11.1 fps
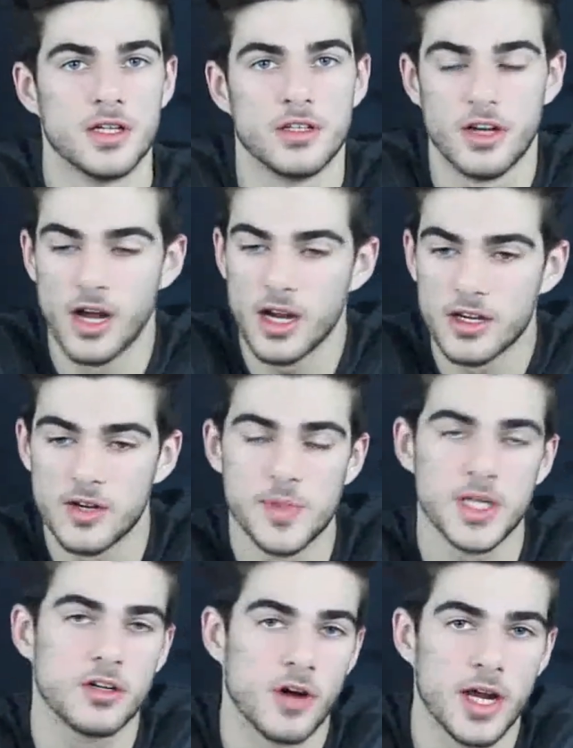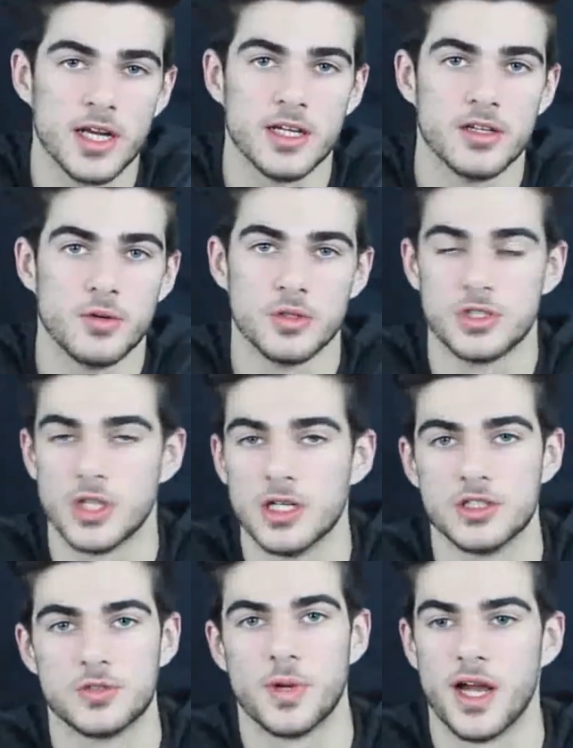you're not going to be graded or
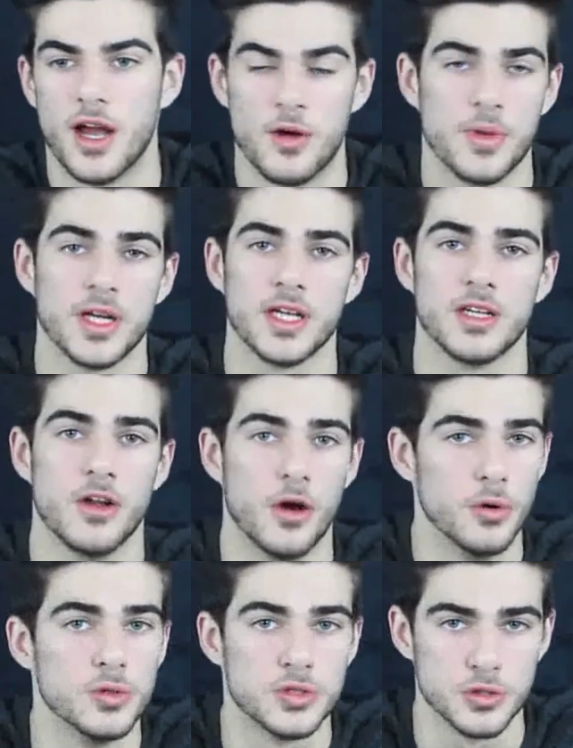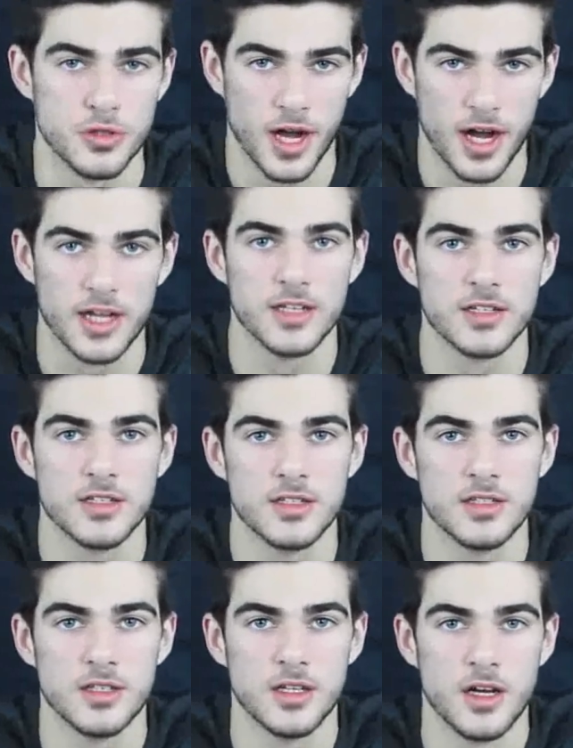judged by how many no's you got.
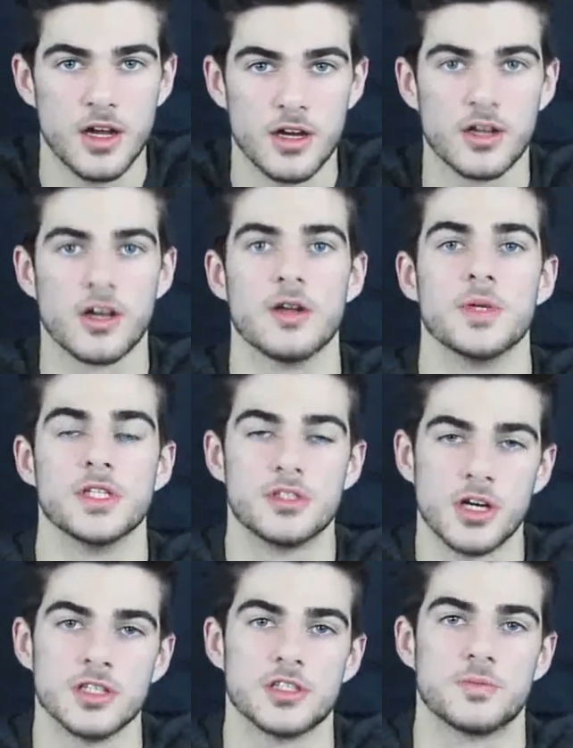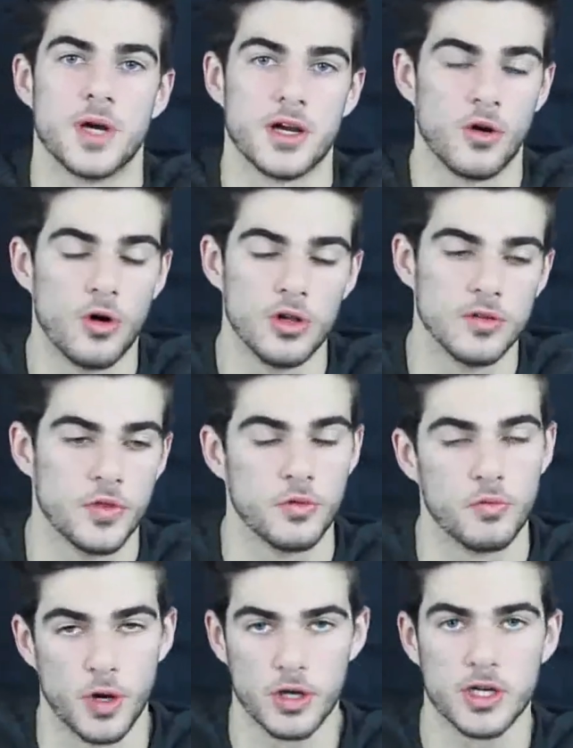You're going to be judged by all of the
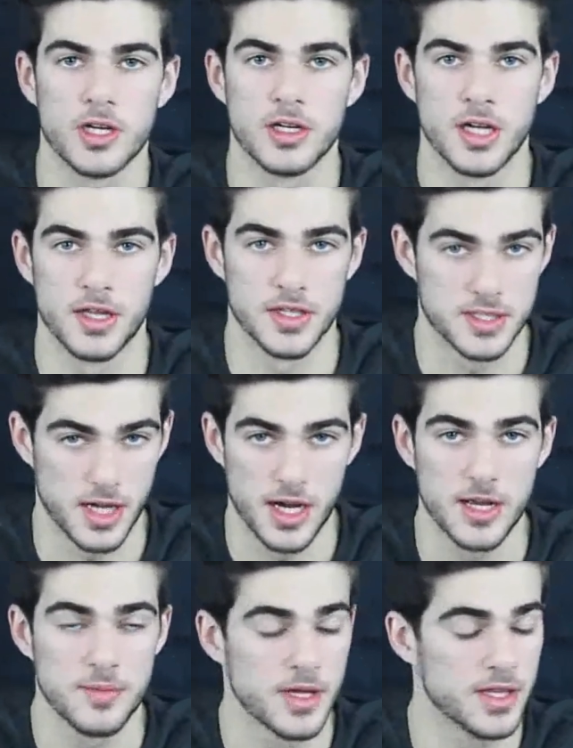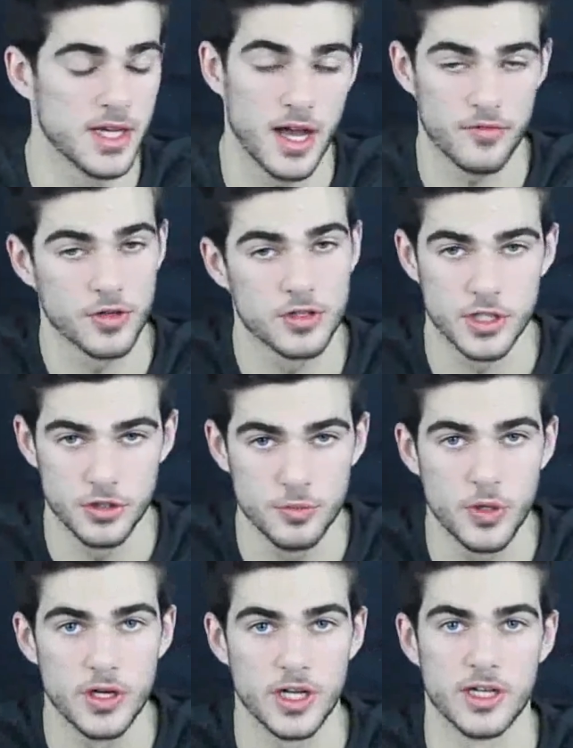work and the time and the effort that you
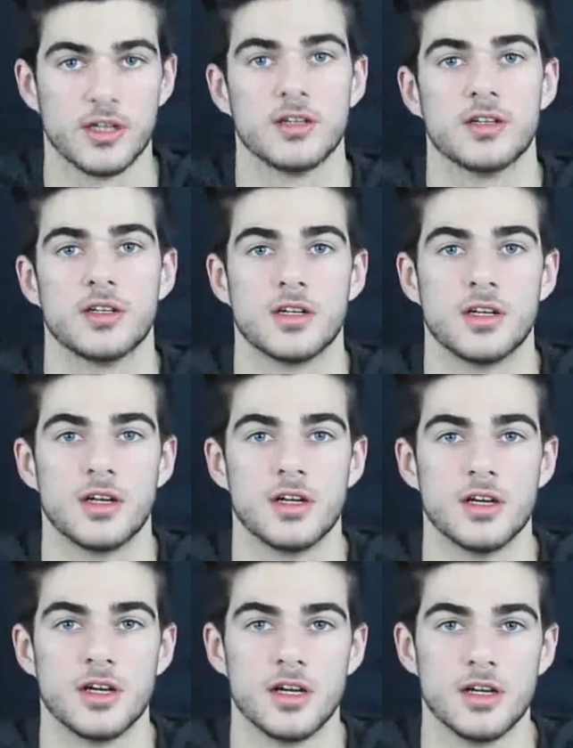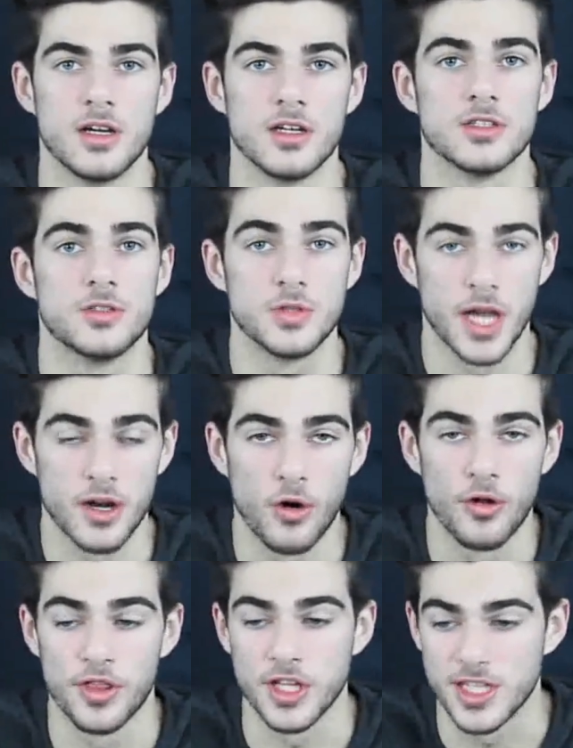put in to get
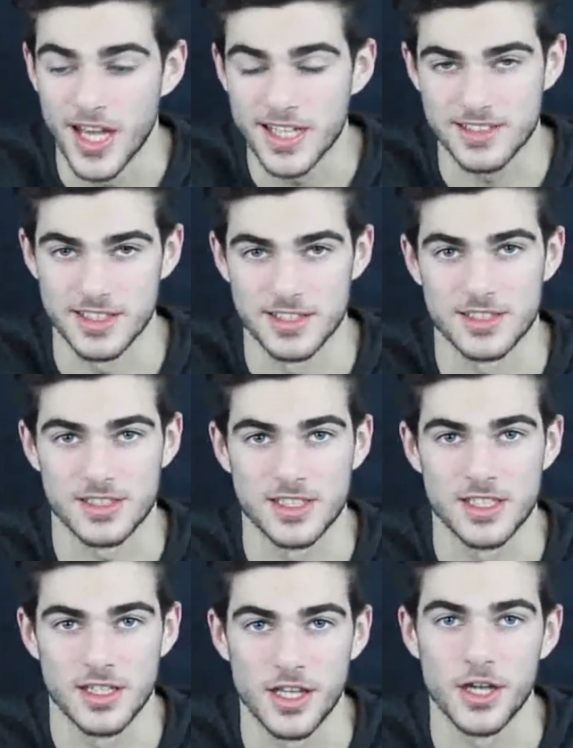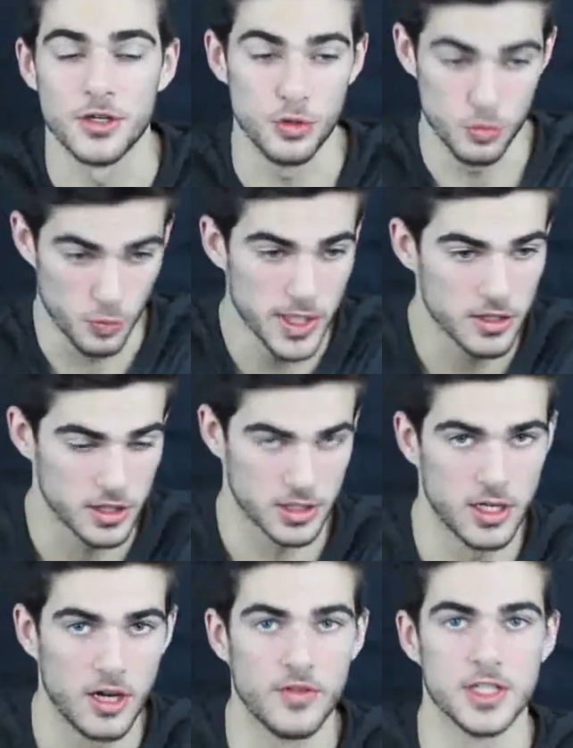all the yeses that you
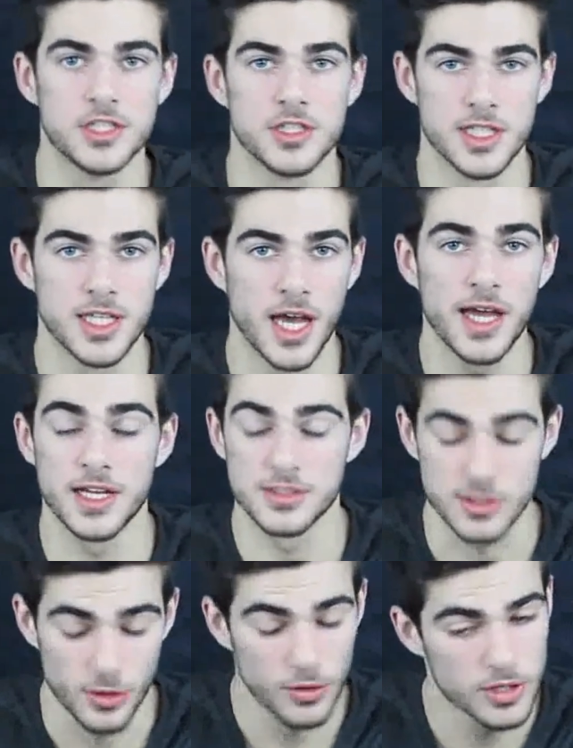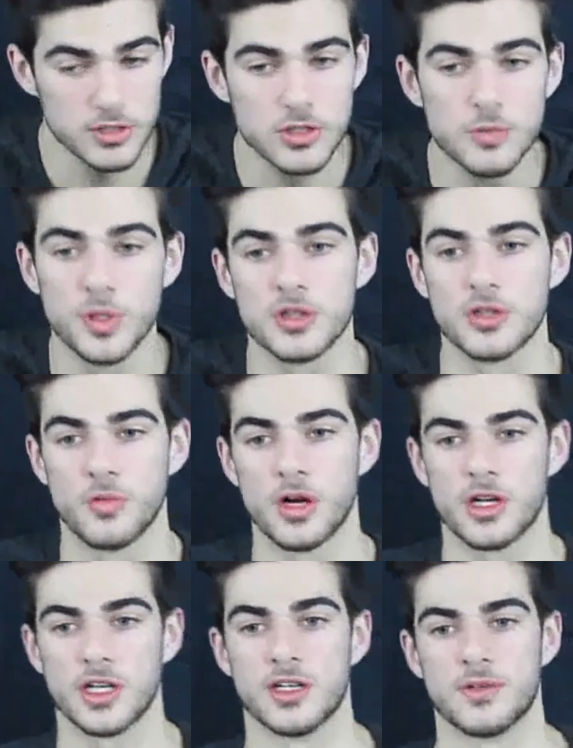will eventually get as long as you put the
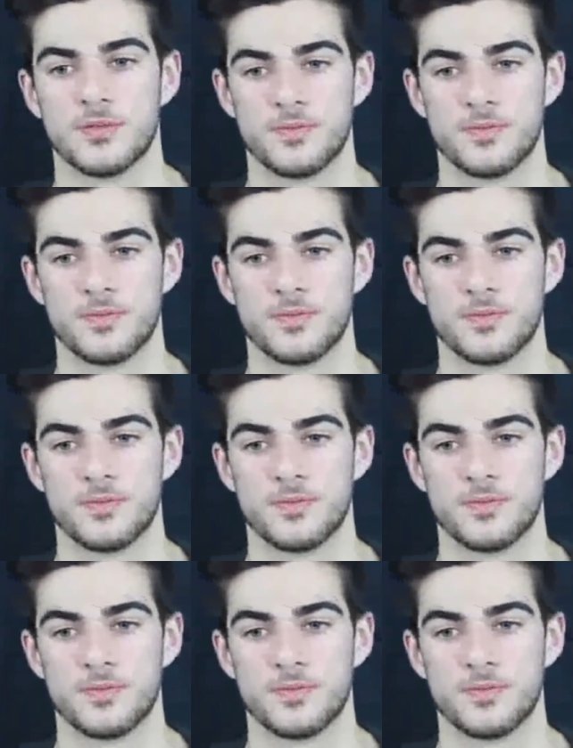work in.